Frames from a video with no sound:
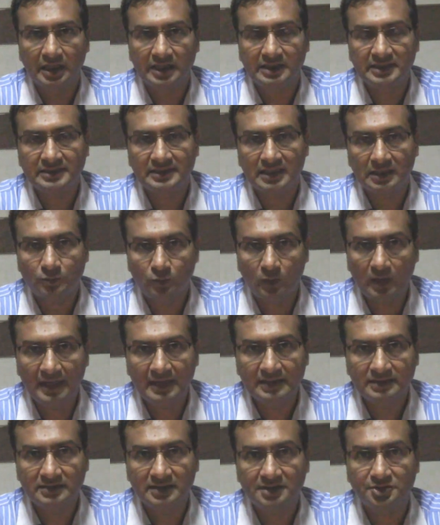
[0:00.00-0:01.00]
it is
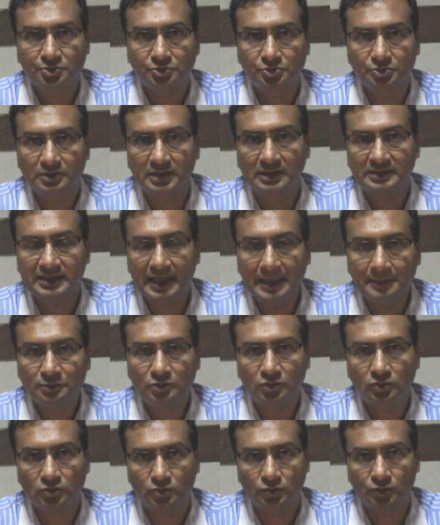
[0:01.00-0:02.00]
advised that you should attempt
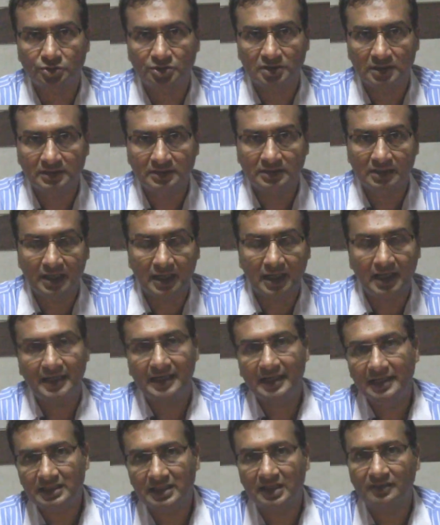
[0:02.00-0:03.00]
those questions
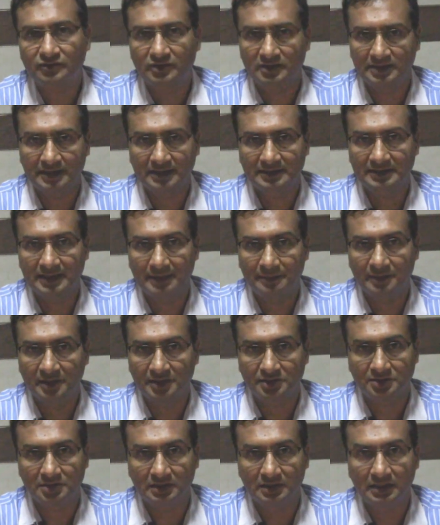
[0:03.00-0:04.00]
again after the
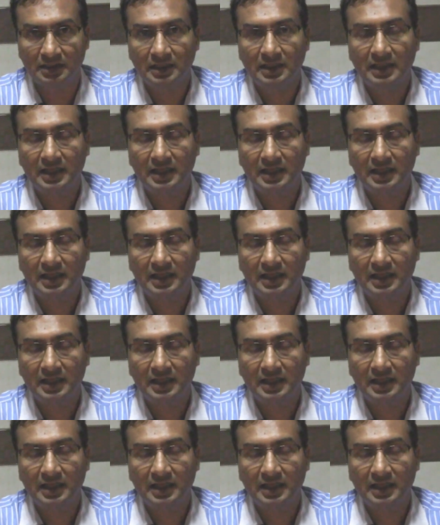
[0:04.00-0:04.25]
examination.